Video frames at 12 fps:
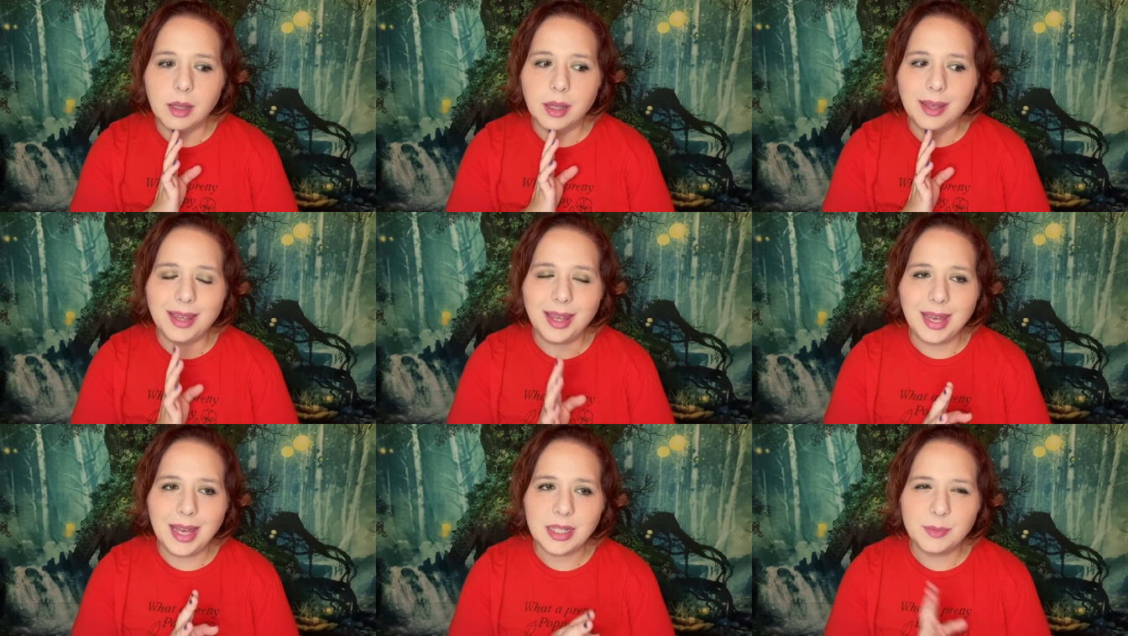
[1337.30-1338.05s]

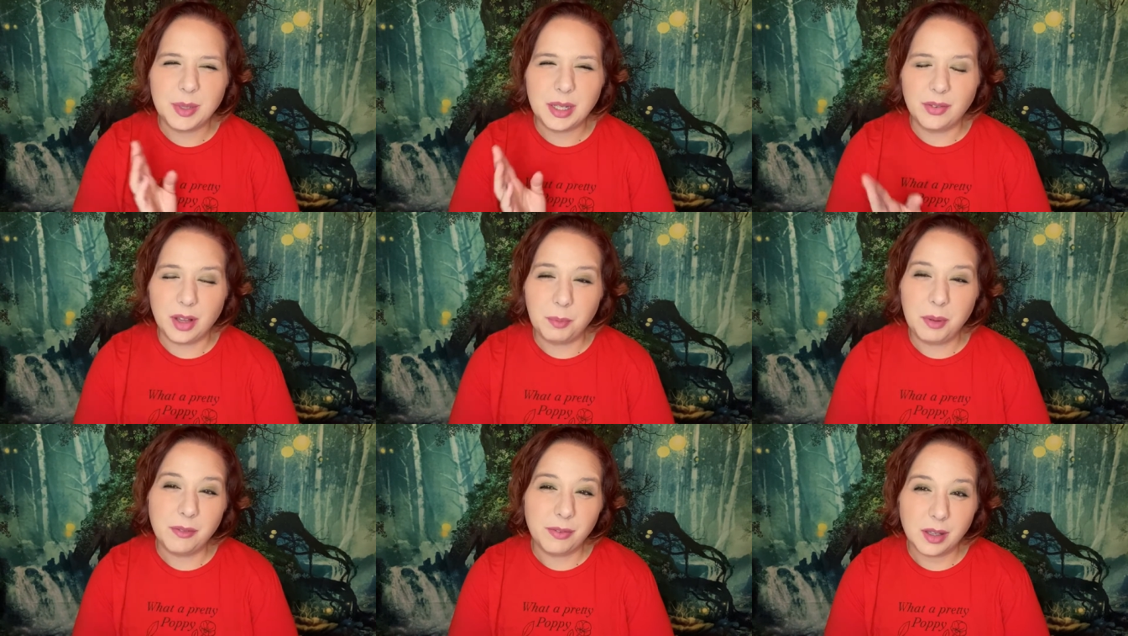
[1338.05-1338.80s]
he has been
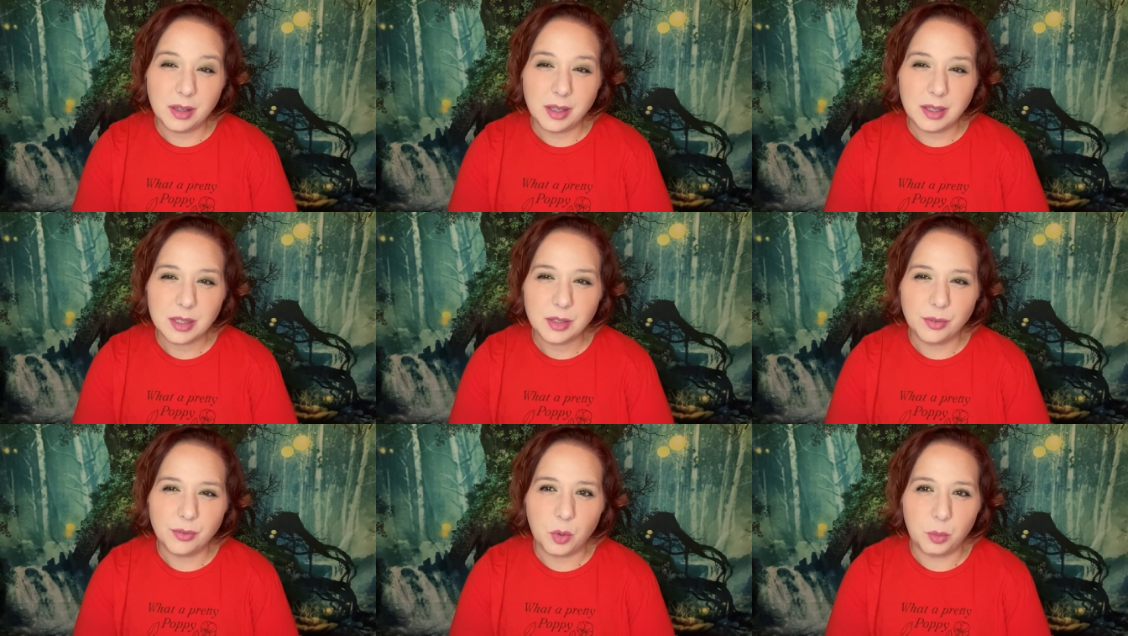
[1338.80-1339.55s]
developing
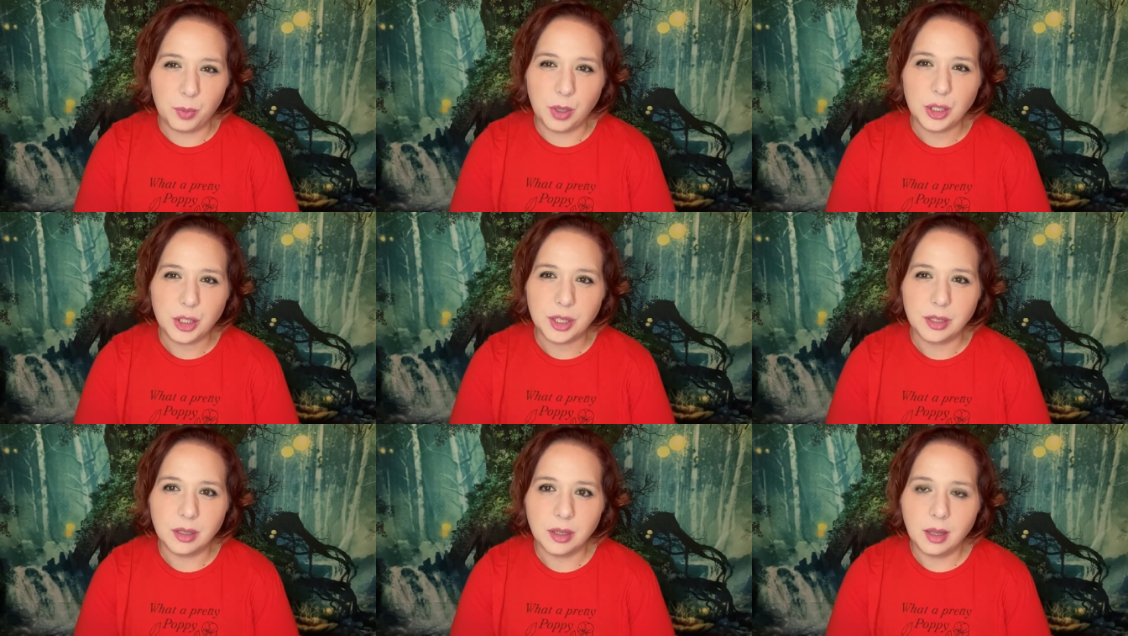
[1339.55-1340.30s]
feelings for Butch.